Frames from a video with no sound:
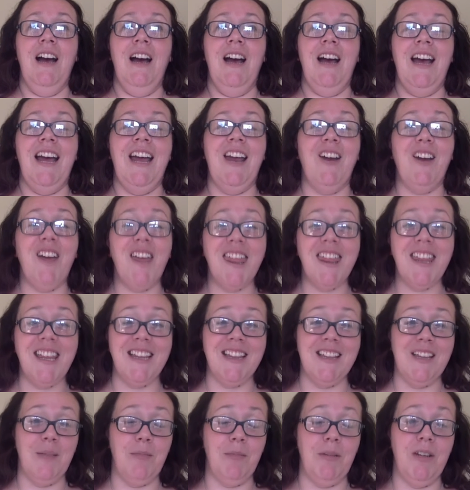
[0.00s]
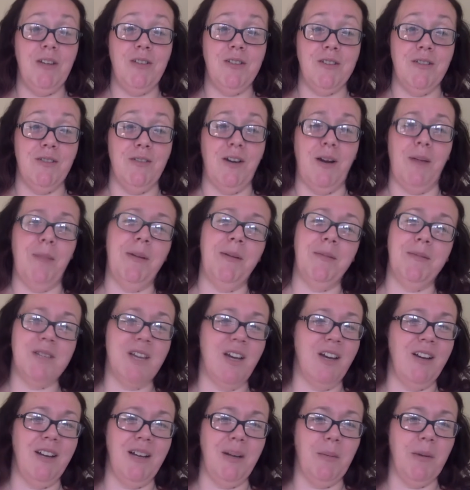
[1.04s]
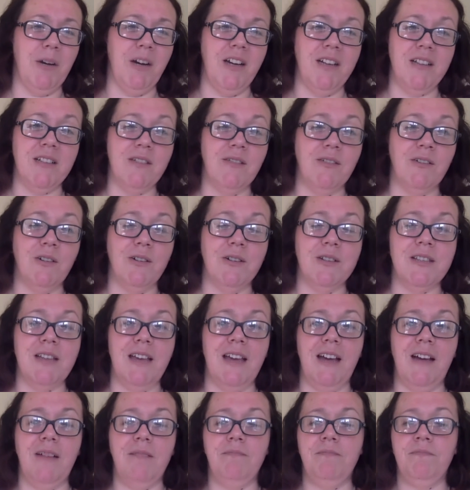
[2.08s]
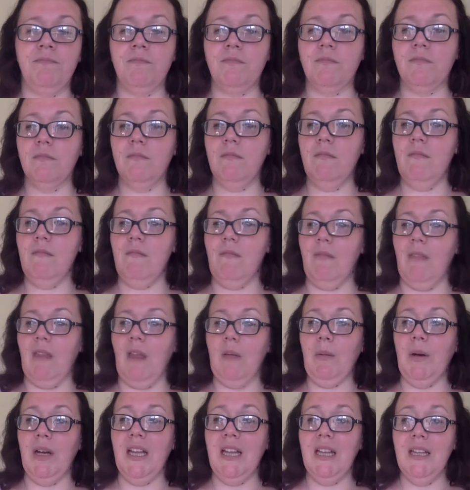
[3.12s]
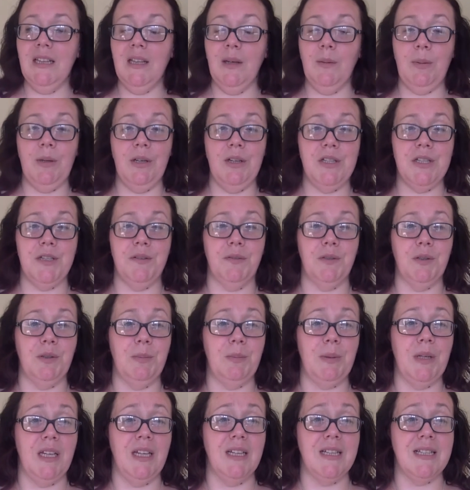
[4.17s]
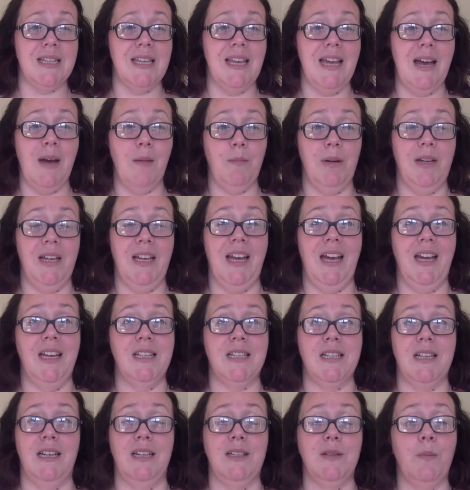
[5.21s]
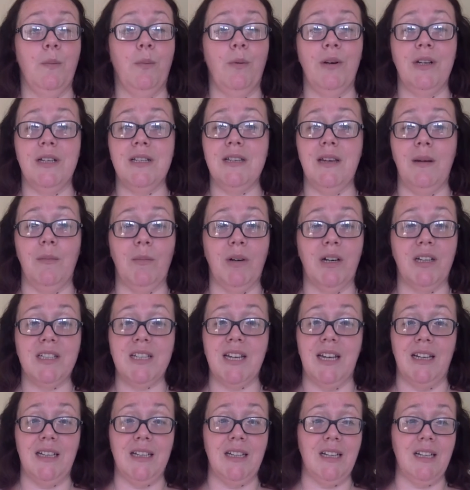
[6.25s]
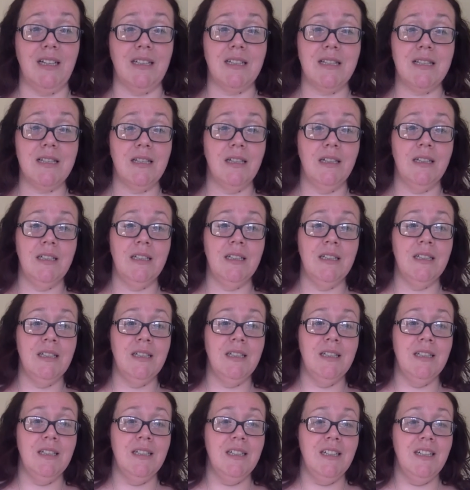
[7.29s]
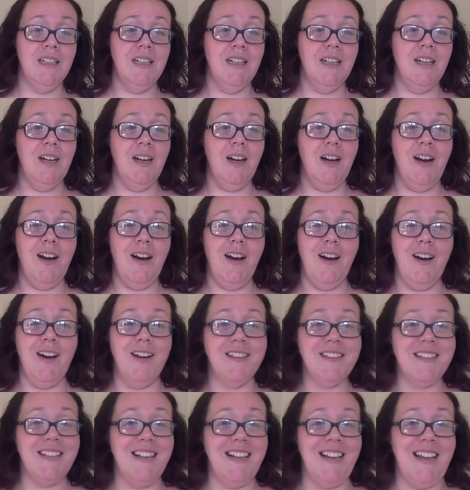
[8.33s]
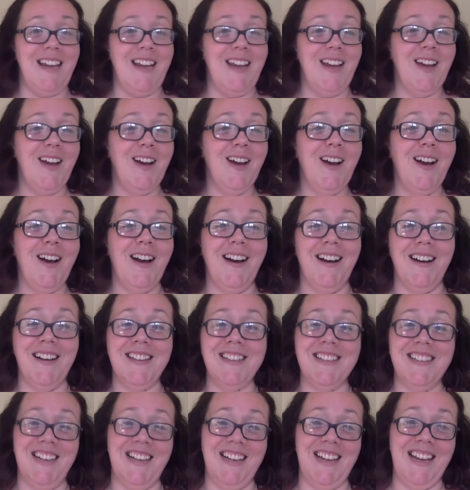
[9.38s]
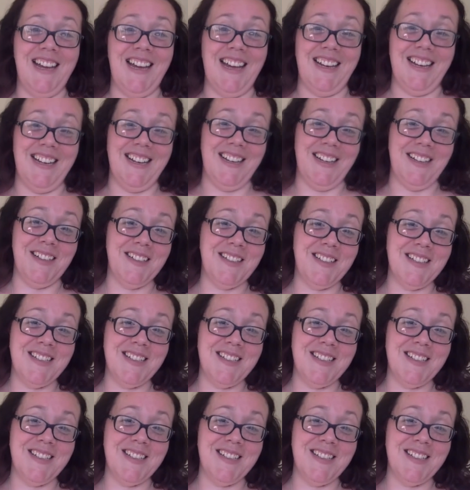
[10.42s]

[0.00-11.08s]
And I think they're beautiful. I'm totally biased, of course I am. I think they're beautiful because the application is pretty much endless. Utterly, utterly endless.